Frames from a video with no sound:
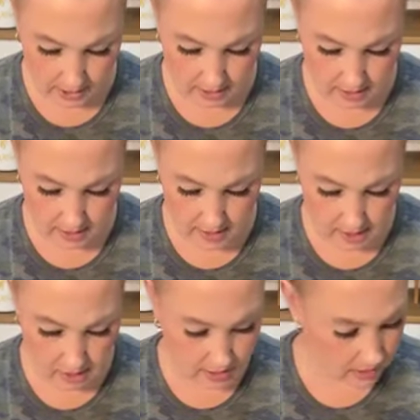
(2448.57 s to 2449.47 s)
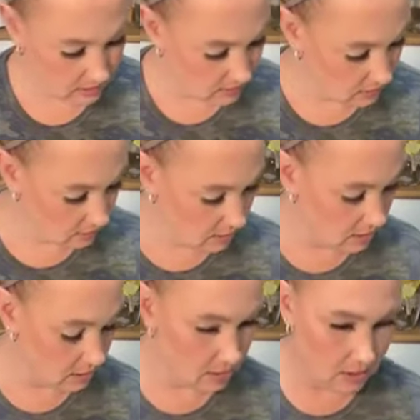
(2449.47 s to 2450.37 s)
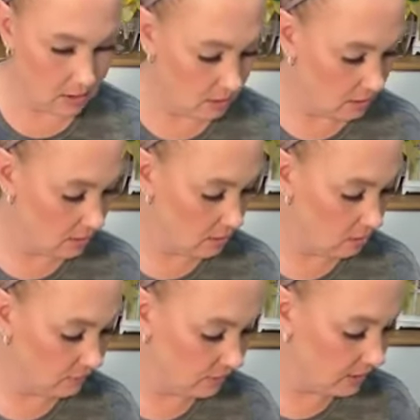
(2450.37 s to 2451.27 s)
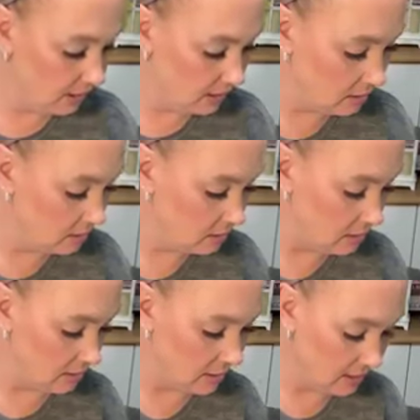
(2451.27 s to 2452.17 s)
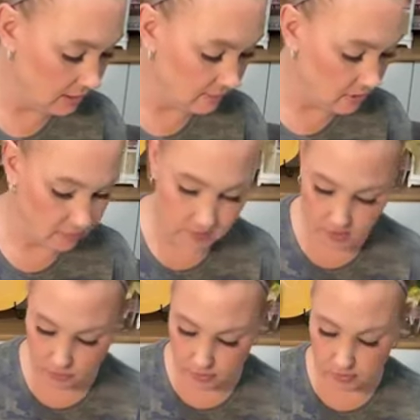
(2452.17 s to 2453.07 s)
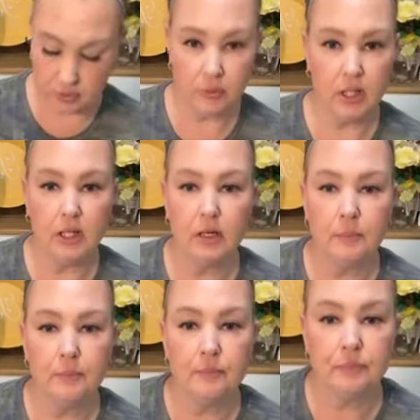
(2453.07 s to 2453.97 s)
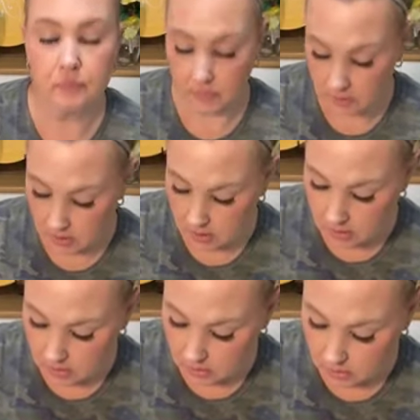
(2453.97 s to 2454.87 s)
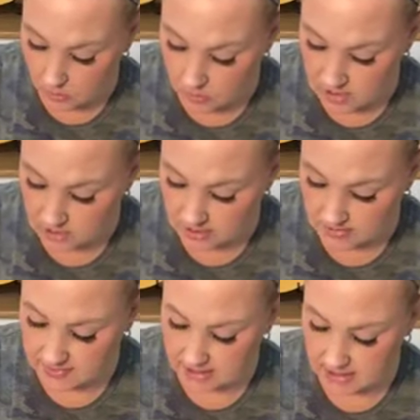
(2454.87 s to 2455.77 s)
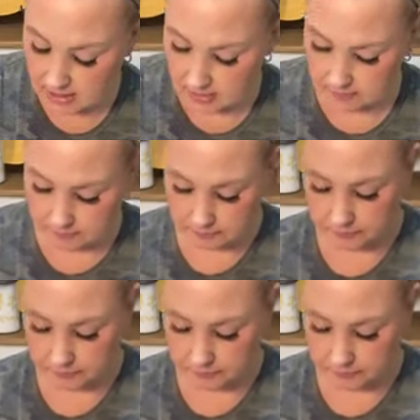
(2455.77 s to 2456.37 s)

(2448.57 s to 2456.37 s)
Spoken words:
Okay, I think that is good. Hopefully I have enough super glue in here. We shall see.